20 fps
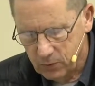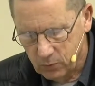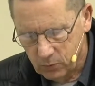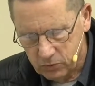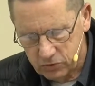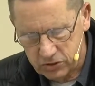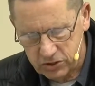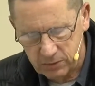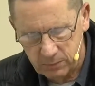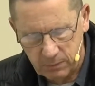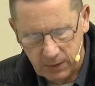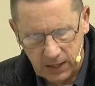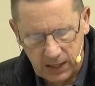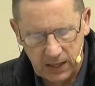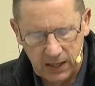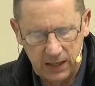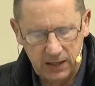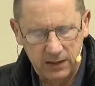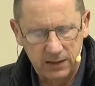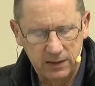was a
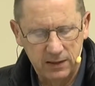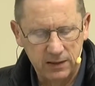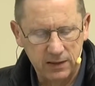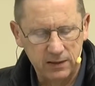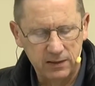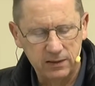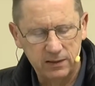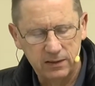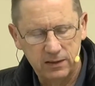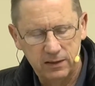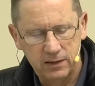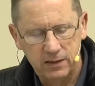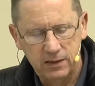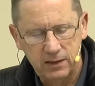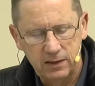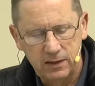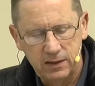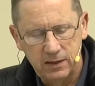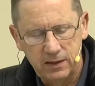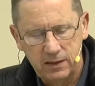man,
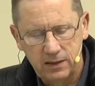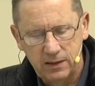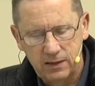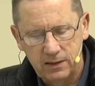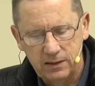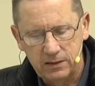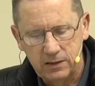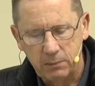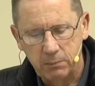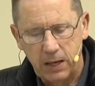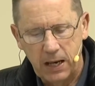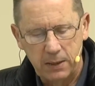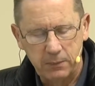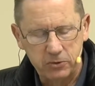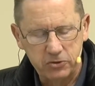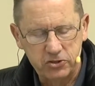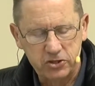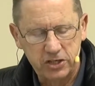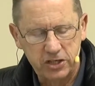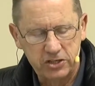the
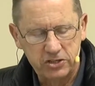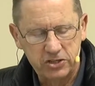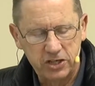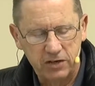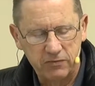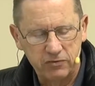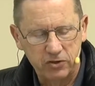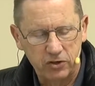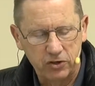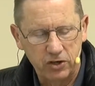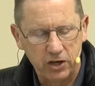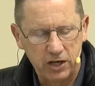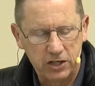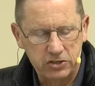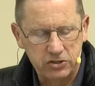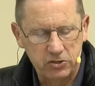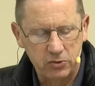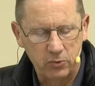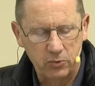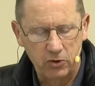Bible says, after
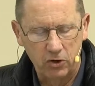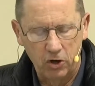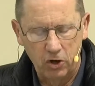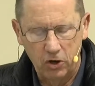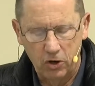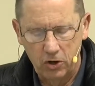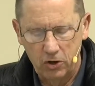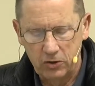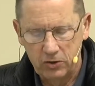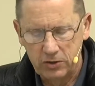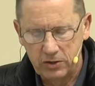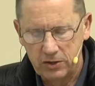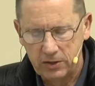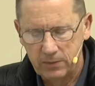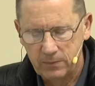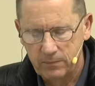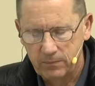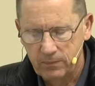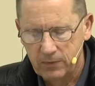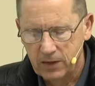God's own heart.
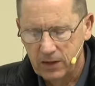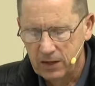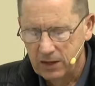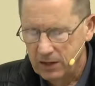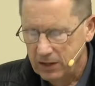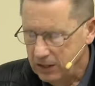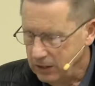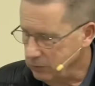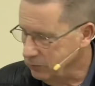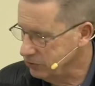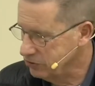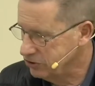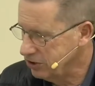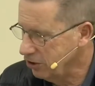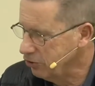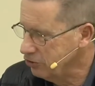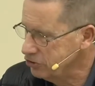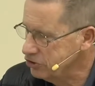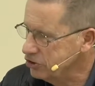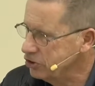He was
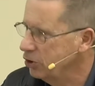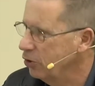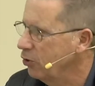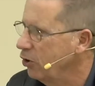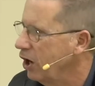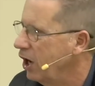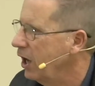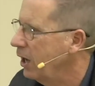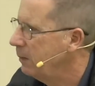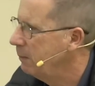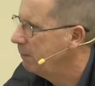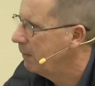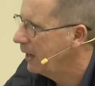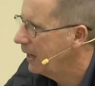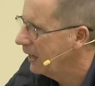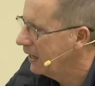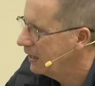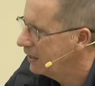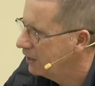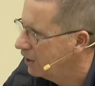also a
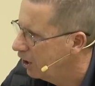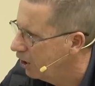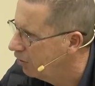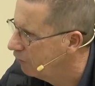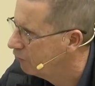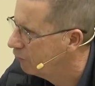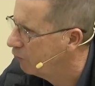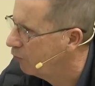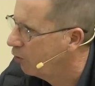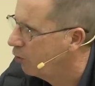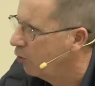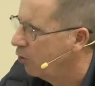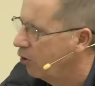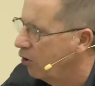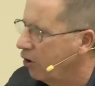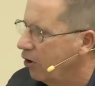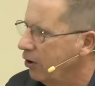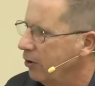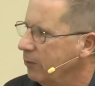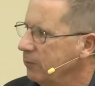man of
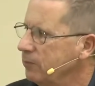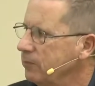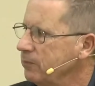war.